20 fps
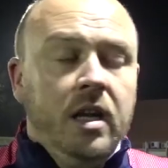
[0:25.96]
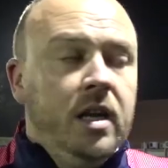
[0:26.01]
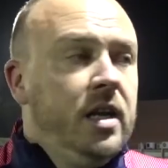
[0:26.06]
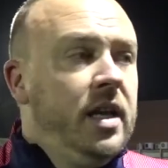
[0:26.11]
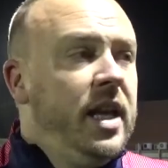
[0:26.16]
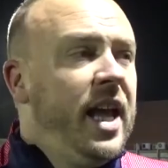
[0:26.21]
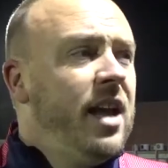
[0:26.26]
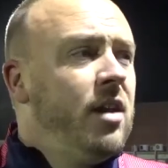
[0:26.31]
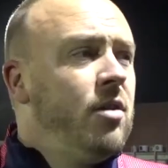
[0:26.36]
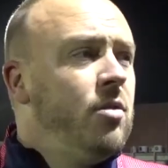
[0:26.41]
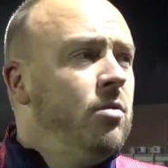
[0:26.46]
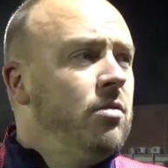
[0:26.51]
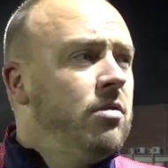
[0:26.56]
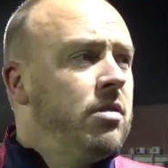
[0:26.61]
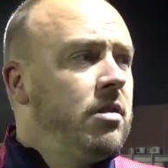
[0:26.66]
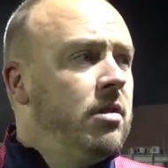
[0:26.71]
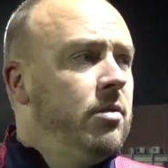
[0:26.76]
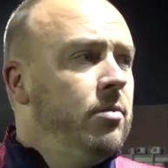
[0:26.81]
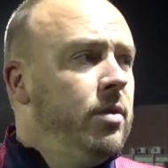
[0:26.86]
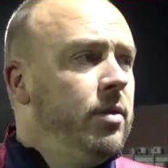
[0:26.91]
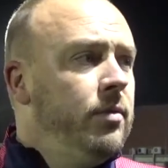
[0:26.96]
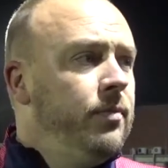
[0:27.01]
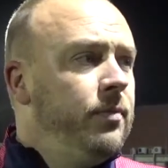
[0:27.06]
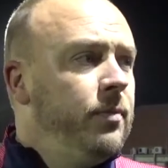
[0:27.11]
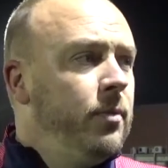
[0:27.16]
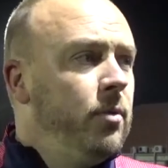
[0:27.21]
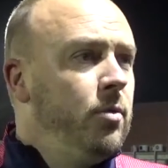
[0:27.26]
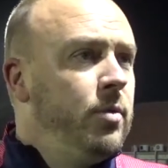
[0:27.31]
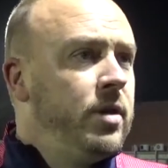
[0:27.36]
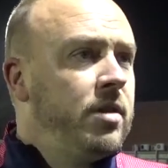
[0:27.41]
Yeah, of course. Look, we've
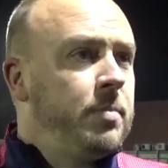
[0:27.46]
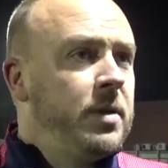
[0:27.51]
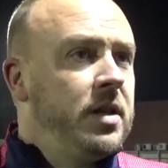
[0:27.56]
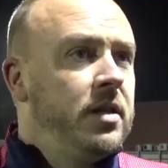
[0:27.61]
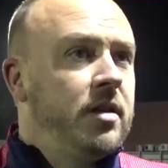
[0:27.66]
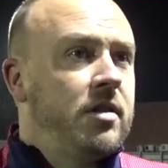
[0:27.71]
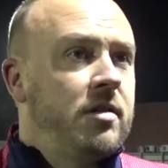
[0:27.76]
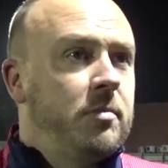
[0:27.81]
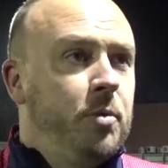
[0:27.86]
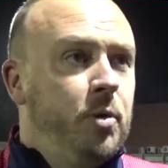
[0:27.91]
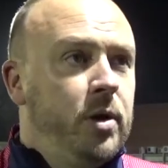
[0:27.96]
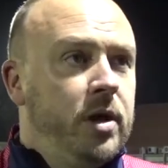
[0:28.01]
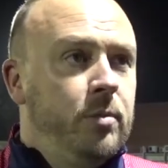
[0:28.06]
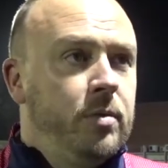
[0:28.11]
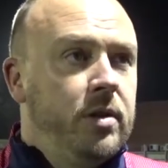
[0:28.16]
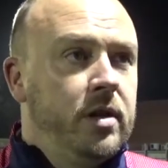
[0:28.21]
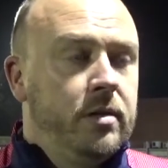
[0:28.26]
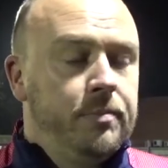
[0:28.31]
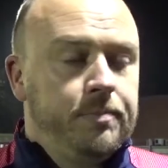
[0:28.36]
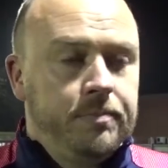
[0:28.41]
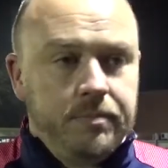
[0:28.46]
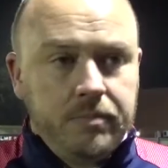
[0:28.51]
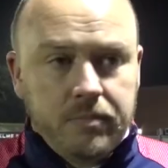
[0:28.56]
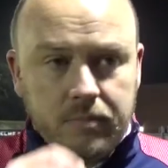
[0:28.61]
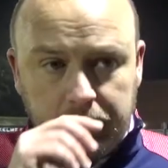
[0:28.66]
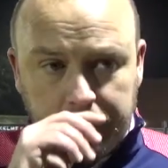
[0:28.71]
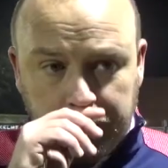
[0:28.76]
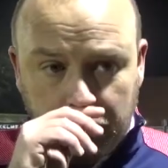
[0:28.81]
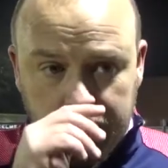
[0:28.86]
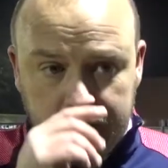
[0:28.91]
always been disappointed with the
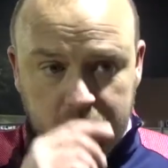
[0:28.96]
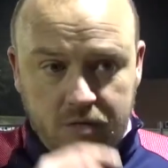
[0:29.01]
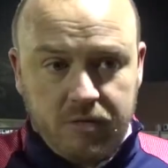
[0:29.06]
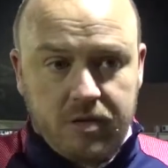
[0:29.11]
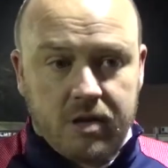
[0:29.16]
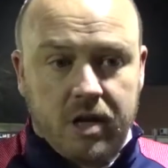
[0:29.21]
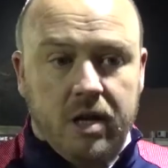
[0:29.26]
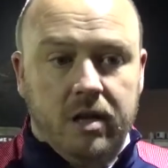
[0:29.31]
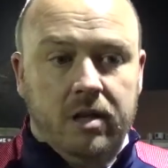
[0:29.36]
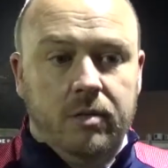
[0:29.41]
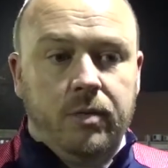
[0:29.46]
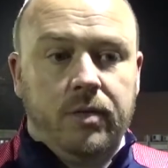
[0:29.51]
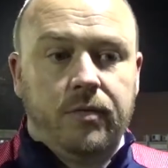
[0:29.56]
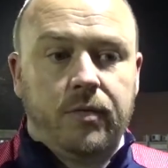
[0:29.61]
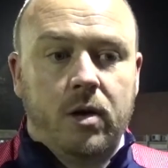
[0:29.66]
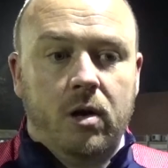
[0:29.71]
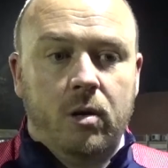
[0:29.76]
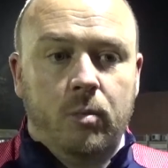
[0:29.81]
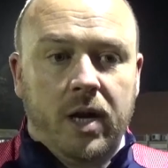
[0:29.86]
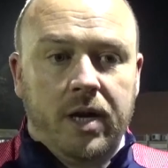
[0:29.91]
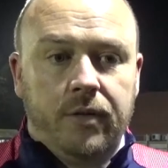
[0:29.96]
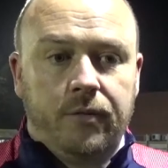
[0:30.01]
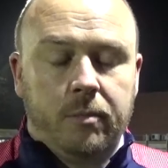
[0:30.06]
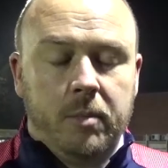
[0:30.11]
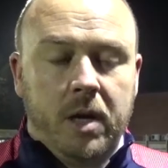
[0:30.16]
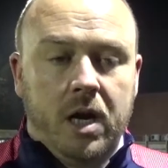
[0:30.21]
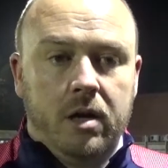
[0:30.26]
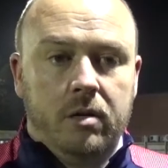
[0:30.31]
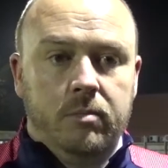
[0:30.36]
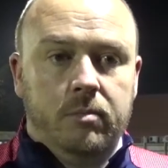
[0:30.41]
points return that we've got away from
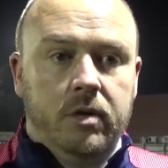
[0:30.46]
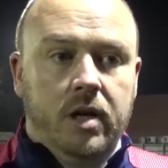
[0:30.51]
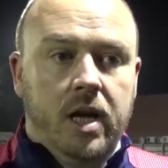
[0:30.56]
home.